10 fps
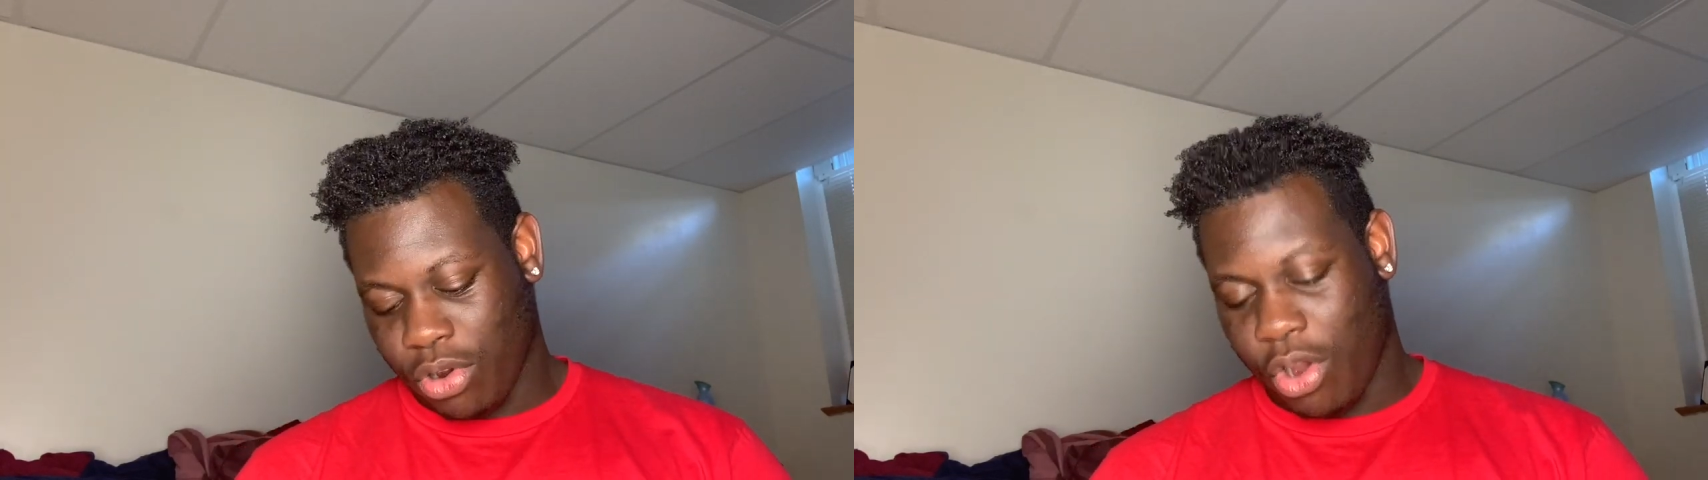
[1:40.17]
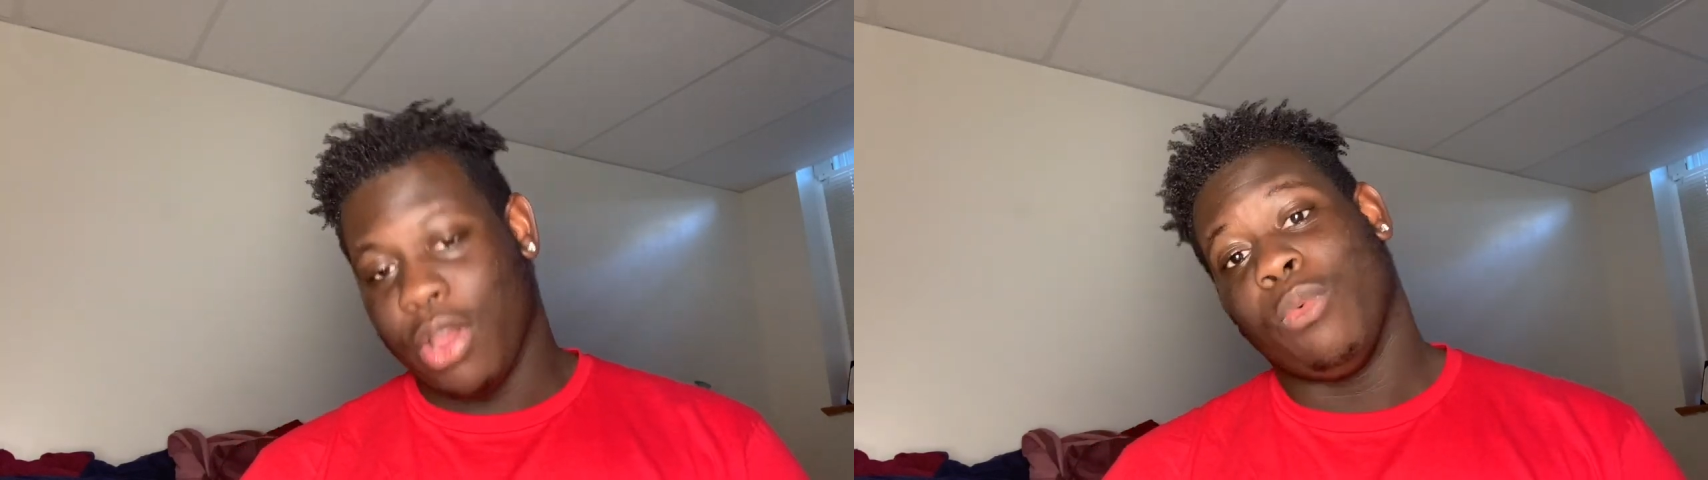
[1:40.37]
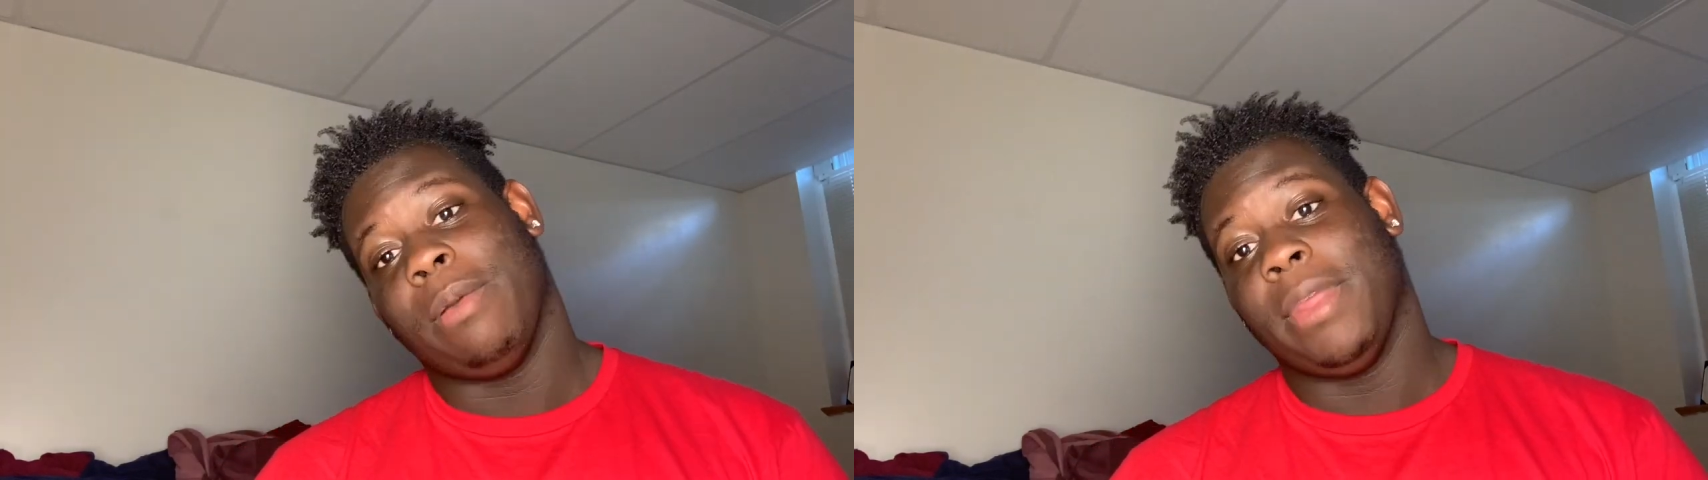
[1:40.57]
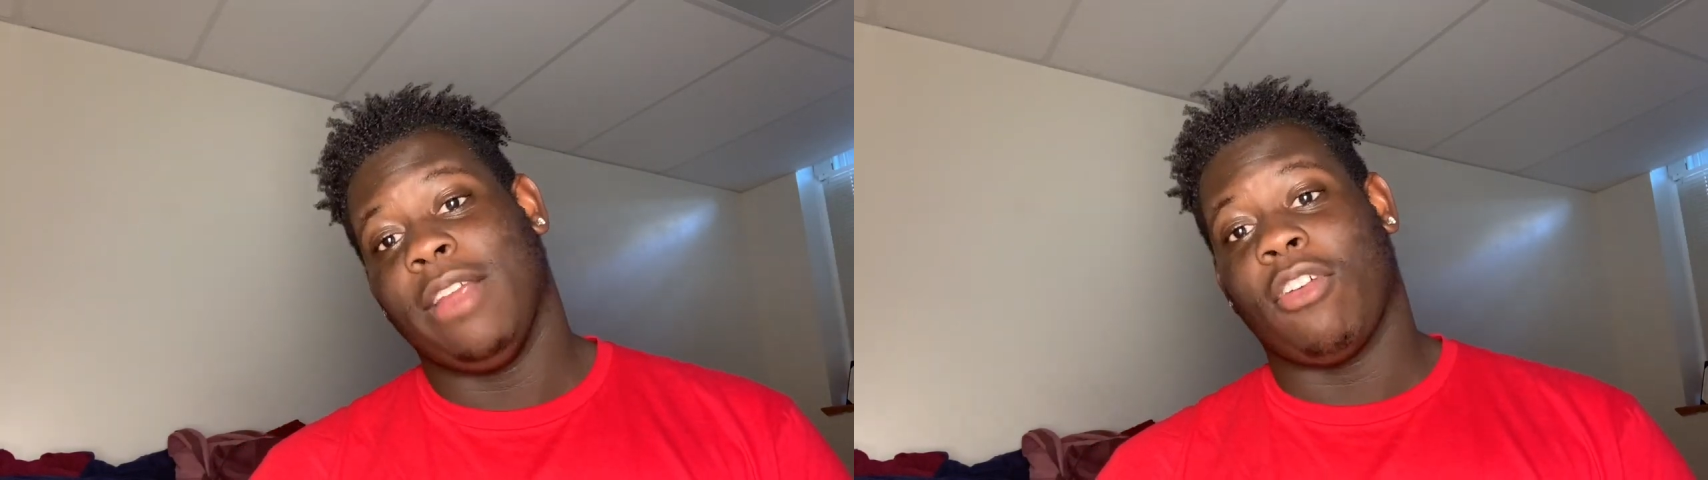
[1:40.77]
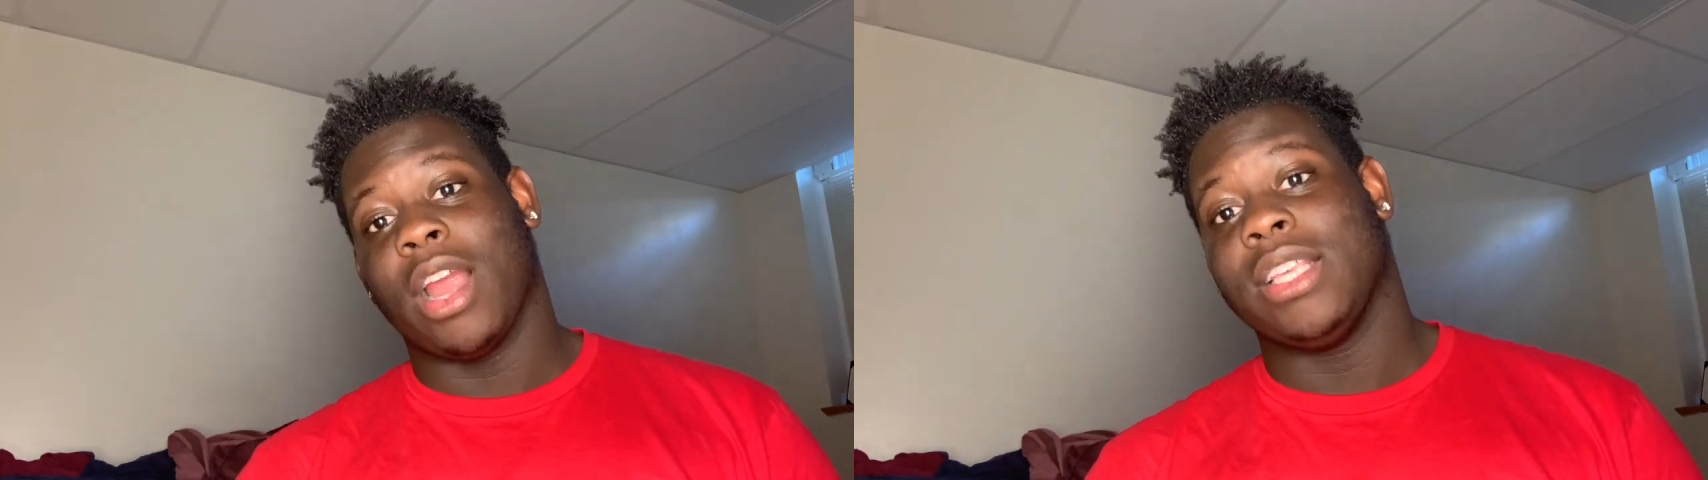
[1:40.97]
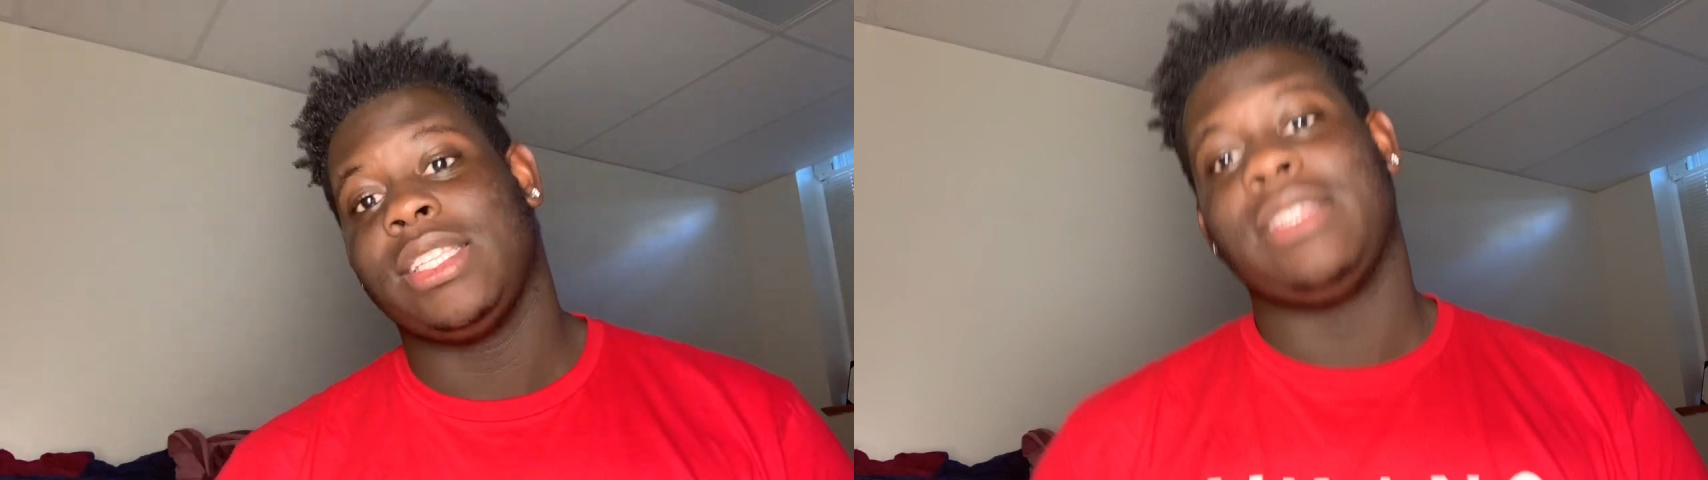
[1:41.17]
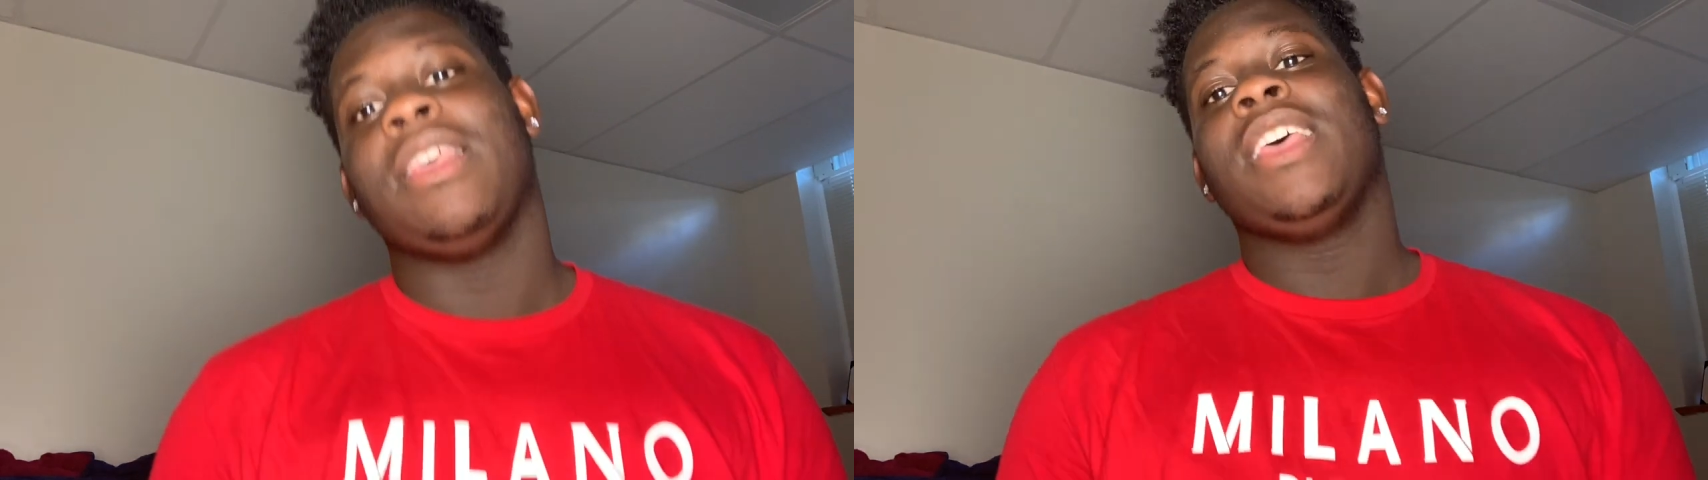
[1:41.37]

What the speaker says: call him 1 Minute Rice.